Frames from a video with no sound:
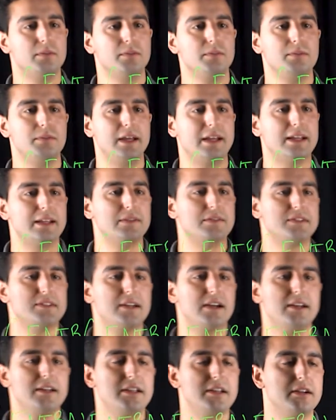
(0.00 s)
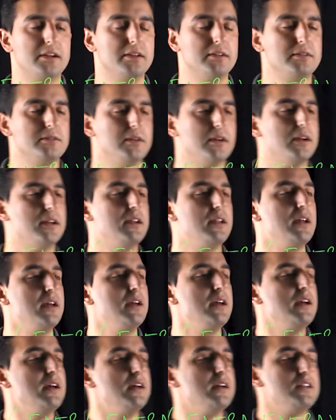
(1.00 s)
negative sign here, right?
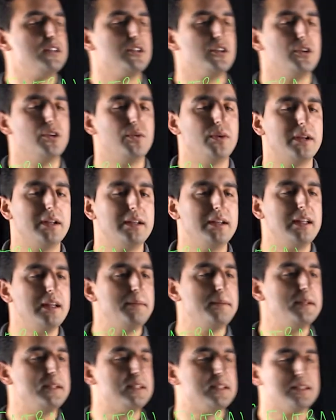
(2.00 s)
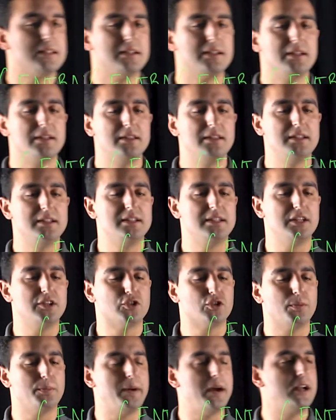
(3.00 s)
So what inhibits this
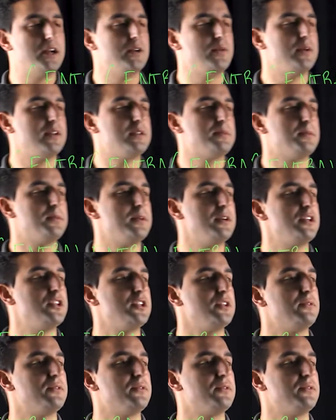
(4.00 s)
central pattern respiration,